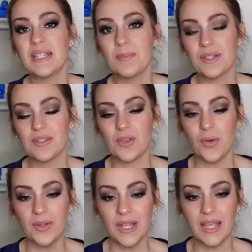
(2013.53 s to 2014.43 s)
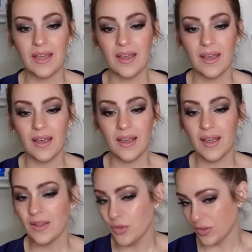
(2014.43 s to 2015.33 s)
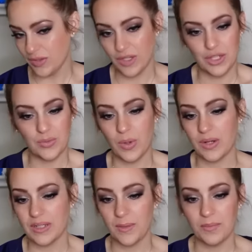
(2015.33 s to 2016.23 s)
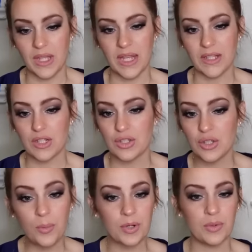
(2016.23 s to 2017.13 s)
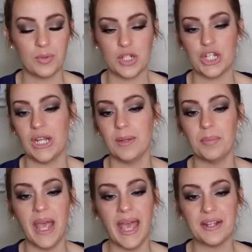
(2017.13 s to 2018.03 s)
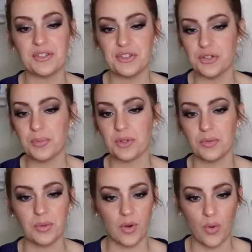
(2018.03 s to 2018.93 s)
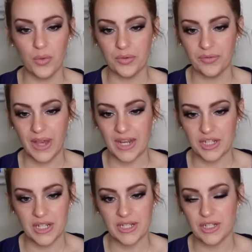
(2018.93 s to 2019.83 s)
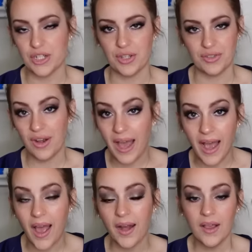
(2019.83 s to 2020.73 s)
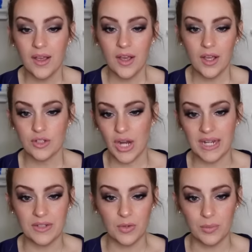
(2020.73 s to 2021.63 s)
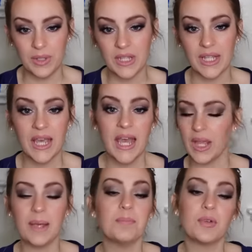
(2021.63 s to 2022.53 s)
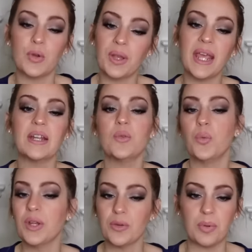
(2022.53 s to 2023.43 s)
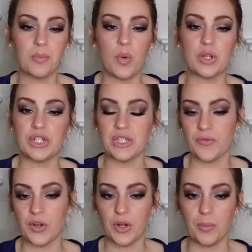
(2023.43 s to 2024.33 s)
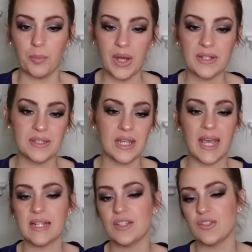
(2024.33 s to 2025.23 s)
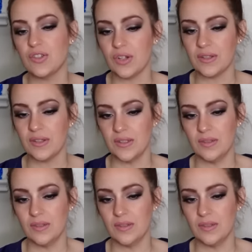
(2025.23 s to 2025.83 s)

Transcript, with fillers: Mazzoli looks like she's wearing something super duper cheap and super duper old fashioned and just not attractive or appealing. It created weird proportions for her bust and it's just